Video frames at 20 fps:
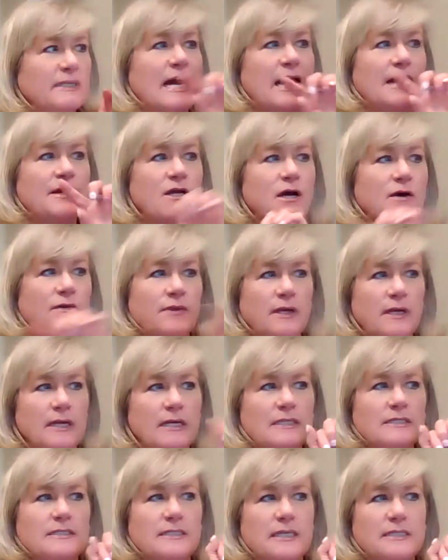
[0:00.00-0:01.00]
yeah, no,
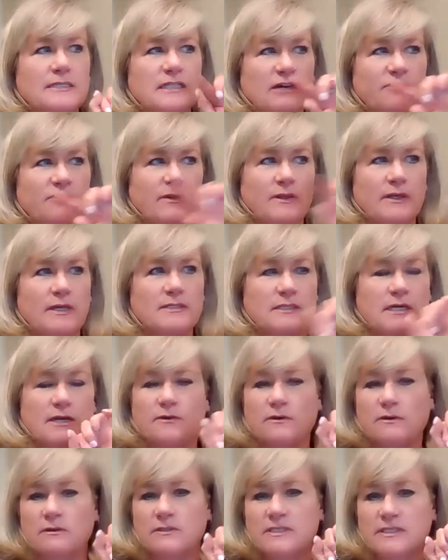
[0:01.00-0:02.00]
it definitely is
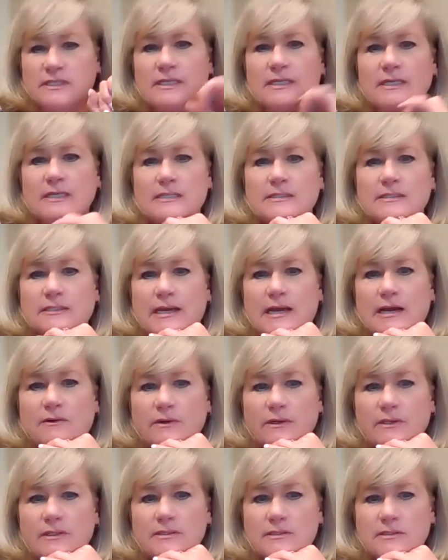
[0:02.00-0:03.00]
other cities and
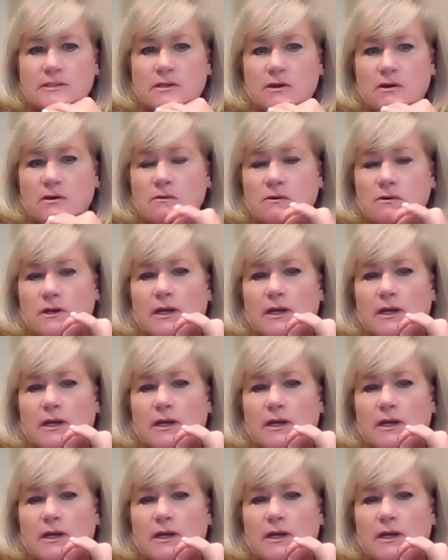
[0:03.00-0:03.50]
counties. So